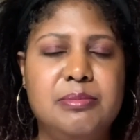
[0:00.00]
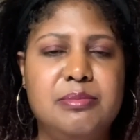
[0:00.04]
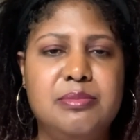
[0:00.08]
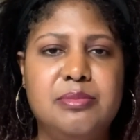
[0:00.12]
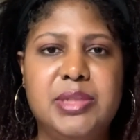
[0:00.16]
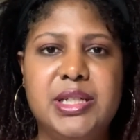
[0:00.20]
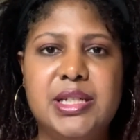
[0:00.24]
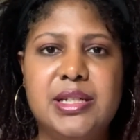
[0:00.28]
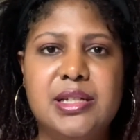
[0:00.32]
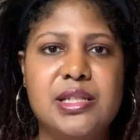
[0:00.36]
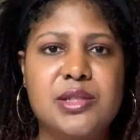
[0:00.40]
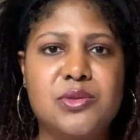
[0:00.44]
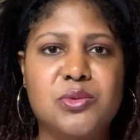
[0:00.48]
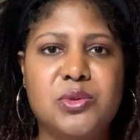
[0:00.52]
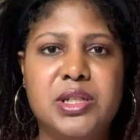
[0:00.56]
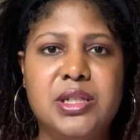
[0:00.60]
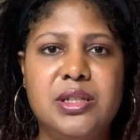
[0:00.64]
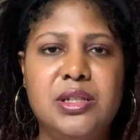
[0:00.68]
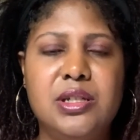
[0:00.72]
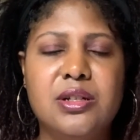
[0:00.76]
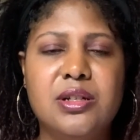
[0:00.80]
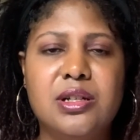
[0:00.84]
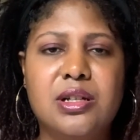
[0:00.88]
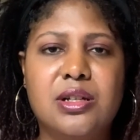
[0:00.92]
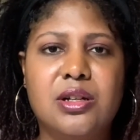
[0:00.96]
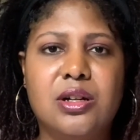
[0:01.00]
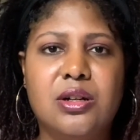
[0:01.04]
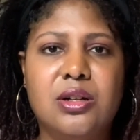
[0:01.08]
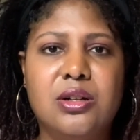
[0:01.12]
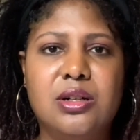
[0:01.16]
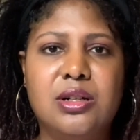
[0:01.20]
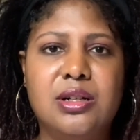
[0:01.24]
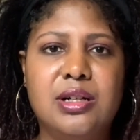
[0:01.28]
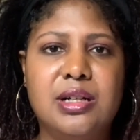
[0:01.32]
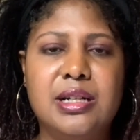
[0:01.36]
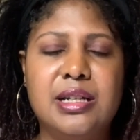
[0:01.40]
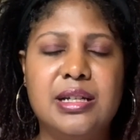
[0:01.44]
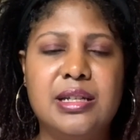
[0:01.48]
Because when you're
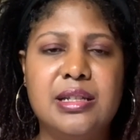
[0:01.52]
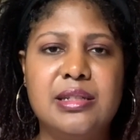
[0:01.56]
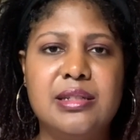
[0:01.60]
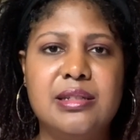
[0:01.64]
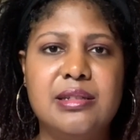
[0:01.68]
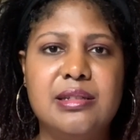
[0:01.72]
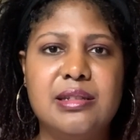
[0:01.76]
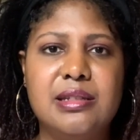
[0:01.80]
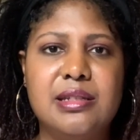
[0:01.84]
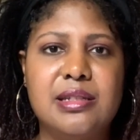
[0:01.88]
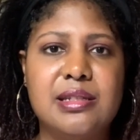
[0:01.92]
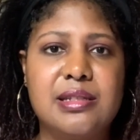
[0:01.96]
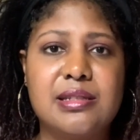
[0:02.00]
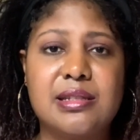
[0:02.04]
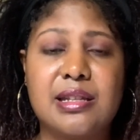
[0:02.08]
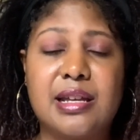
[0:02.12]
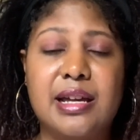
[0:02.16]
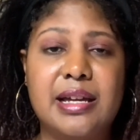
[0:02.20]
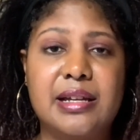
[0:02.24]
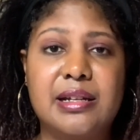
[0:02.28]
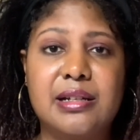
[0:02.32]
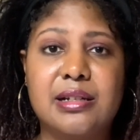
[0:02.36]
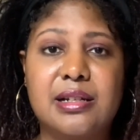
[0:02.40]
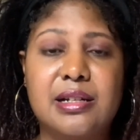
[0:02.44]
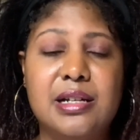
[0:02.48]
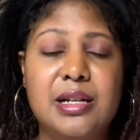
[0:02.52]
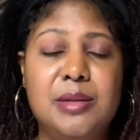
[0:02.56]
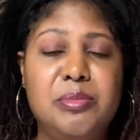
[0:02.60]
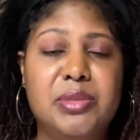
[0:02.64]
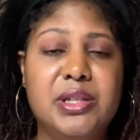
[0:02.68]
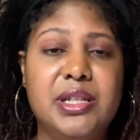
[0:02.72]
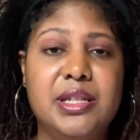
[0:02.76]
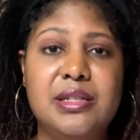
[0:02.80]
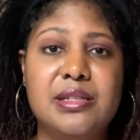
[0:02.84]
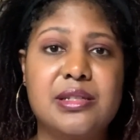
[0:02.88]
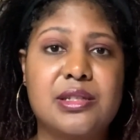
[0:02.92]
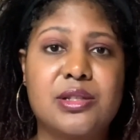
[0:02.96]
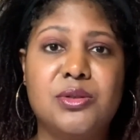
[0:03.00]
gone, it's like a
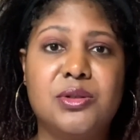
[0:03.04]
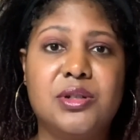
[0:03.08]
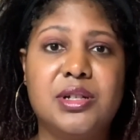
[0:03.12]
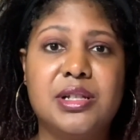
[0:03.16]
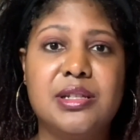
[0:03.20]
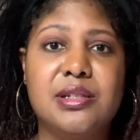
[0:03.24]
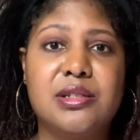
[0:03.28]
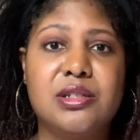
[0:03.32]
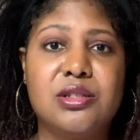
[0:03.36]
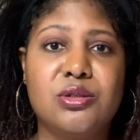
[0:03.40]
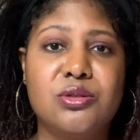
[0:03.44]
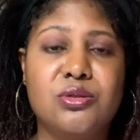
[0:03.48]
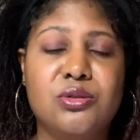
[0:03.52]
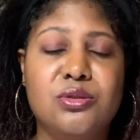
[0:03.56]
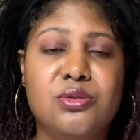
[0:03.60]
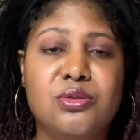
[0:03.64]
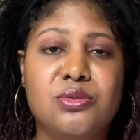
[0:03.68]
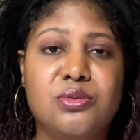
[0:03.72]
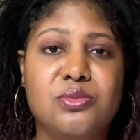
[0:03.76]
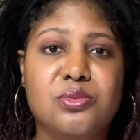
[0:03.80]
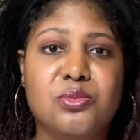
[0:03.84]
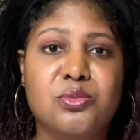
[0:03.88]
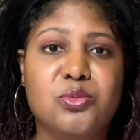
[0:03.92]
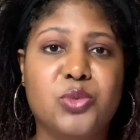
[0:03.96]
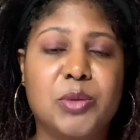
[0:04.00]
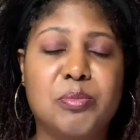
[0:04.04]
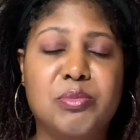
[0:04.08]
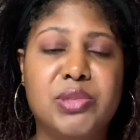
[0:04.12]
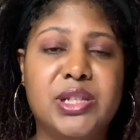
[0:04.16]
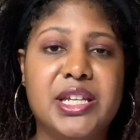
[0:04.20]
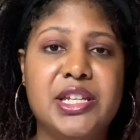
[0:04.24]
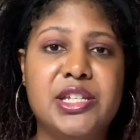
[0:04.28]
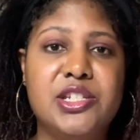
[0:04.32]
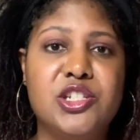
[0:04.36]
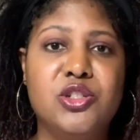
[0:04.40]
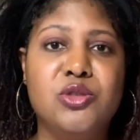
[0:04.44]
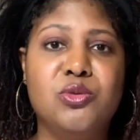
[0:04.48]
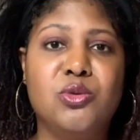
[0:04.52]
company is going to
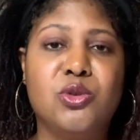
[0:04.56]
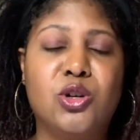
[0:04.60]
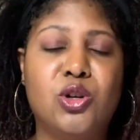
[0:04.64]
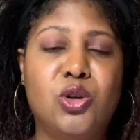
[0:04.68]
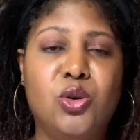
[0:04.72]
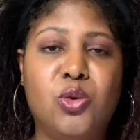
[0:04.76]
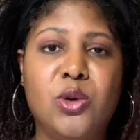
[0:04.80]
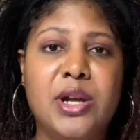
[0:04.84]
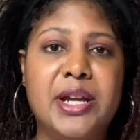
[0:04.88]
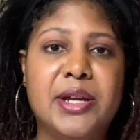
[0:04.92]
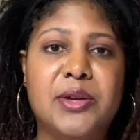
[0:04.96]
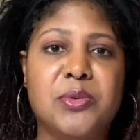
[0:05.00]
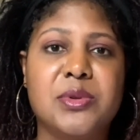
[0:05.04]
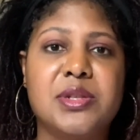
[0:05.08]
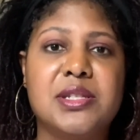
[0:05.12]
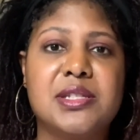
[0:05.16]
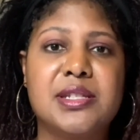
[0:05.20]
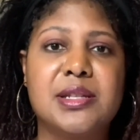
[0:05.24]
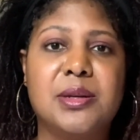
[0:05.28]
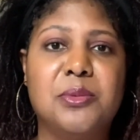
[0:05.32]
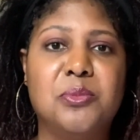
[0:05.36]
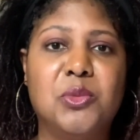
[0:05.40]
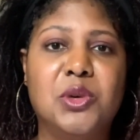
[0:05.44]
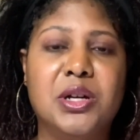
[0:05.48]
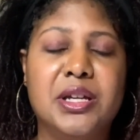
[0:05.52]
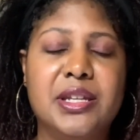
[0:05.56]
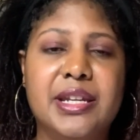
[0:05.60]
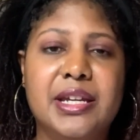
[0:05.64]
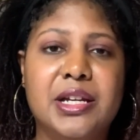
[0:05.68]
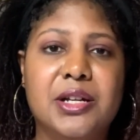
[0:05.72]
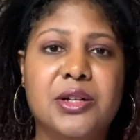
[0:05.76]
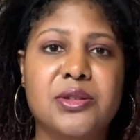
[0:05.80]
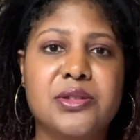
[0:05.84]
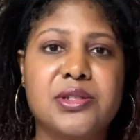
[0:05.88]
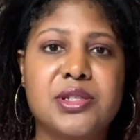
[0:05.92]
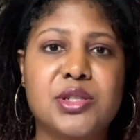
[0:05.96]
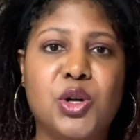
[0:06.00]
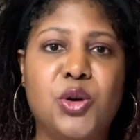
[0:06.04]
replace you quick with someone
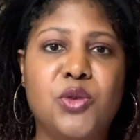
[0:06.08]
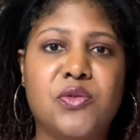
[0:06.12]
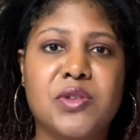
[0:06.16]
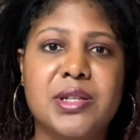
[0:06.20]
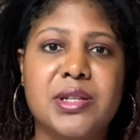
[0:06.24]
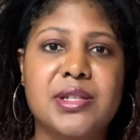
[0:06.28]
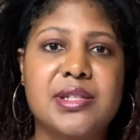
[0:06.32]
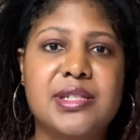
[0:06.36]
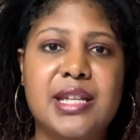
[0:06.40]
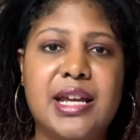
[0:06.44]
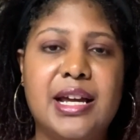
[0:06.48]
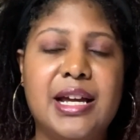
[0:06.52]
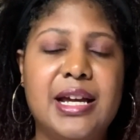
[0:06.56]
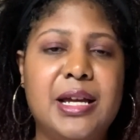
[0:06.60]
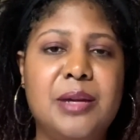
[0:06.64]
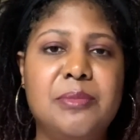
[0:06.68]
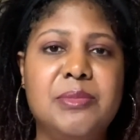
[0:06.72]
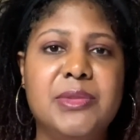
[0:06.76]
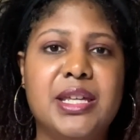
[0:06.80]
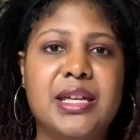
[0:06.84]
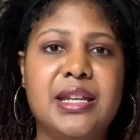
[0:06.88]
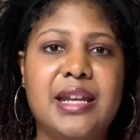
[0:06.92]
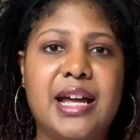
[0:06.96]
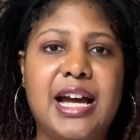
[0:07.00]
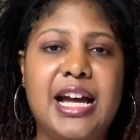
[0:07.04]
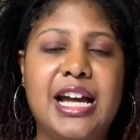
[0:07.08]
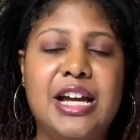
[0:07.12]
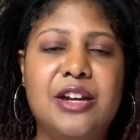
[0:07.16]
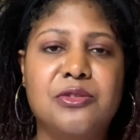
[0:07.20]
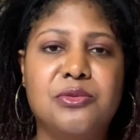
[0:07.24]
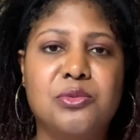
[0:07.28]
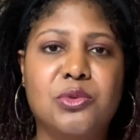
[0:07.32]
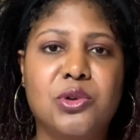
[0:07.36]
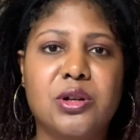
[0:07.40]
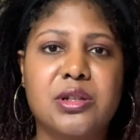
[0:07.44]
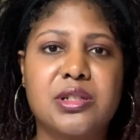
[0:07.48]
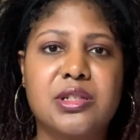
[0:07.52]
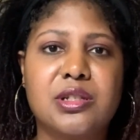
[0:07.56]
else. Over the time that I've
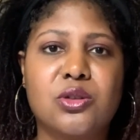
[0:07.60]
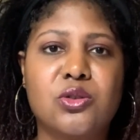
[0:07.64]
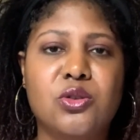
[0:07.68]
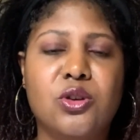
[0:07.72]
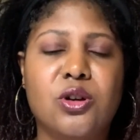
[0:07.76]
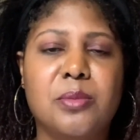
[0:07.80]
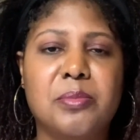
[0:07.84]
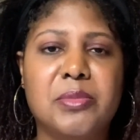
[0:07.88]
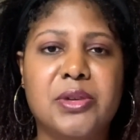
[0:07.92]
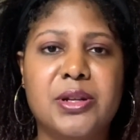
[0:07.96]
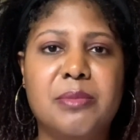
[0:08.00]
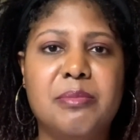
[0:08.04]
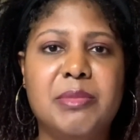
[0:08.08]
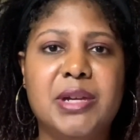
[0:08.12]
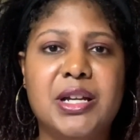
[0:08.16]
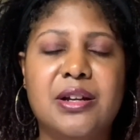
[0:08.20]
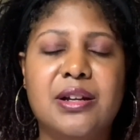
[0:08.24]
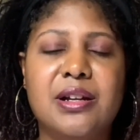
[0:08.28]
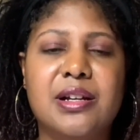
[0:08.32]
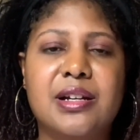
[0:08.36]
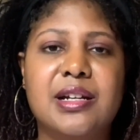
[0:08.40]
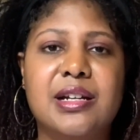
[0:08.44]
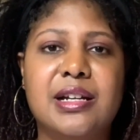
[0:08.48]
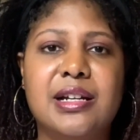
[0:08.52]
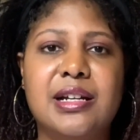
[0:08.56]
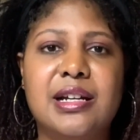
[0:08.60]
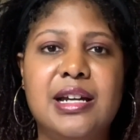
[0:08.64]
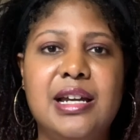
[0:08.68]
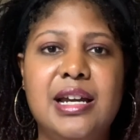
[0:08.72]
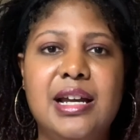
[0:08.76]
worked in corporate America,